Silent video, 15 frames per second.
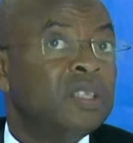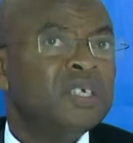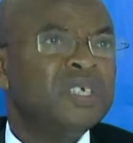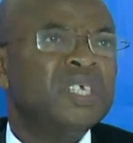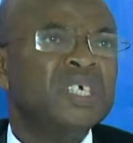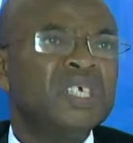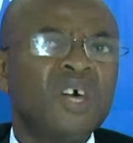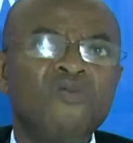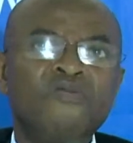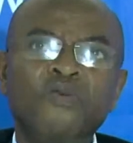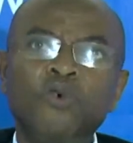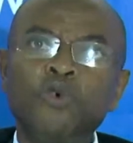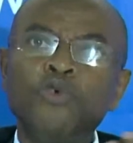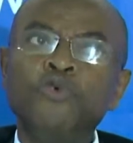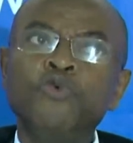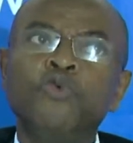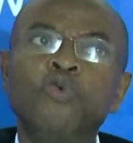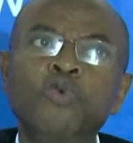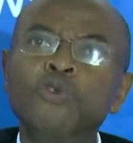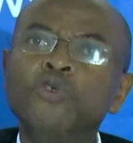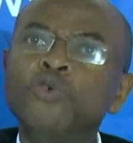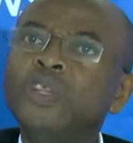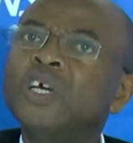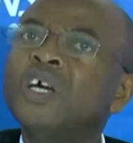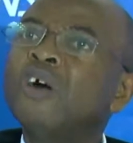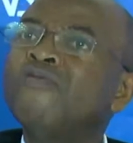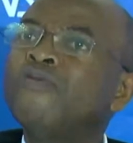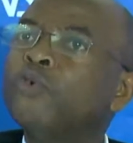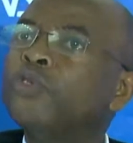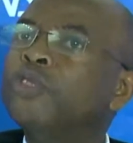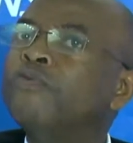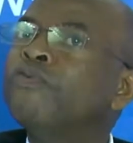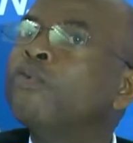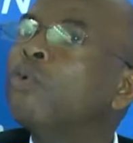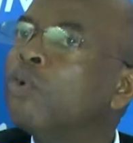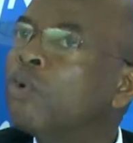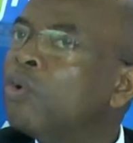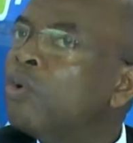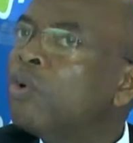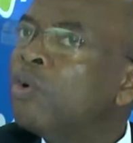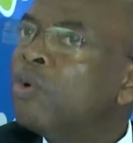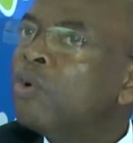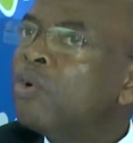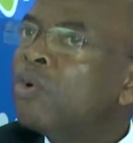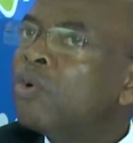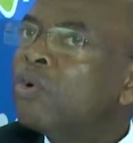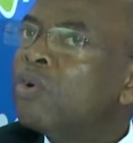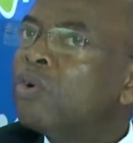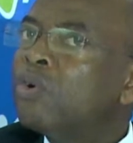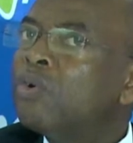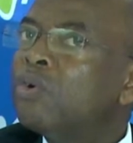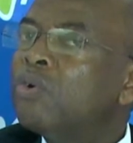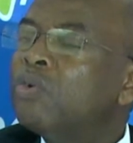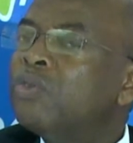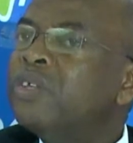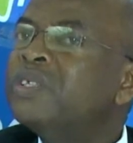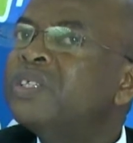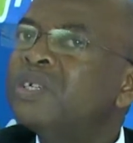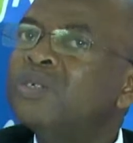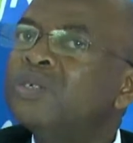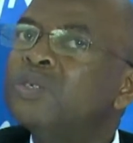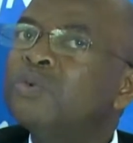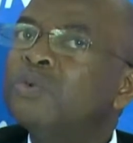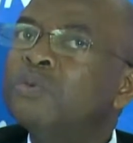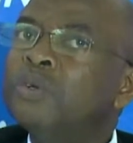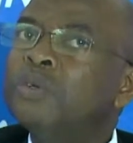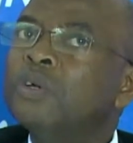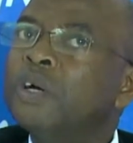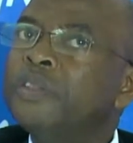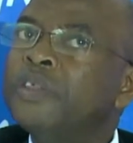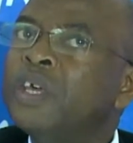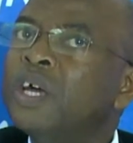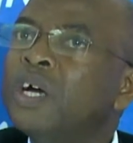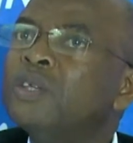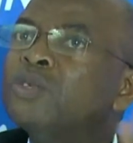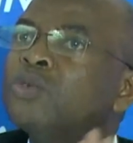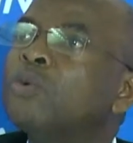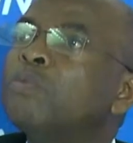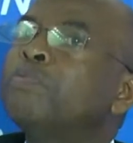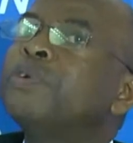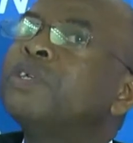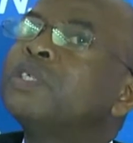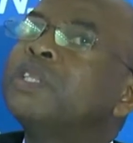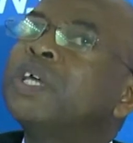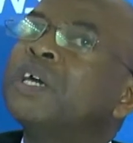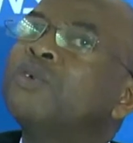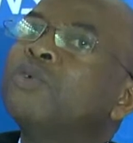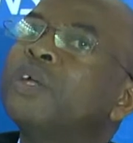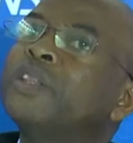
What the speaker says: These things are for you. Whom do you think are for? These things you are here, so please take your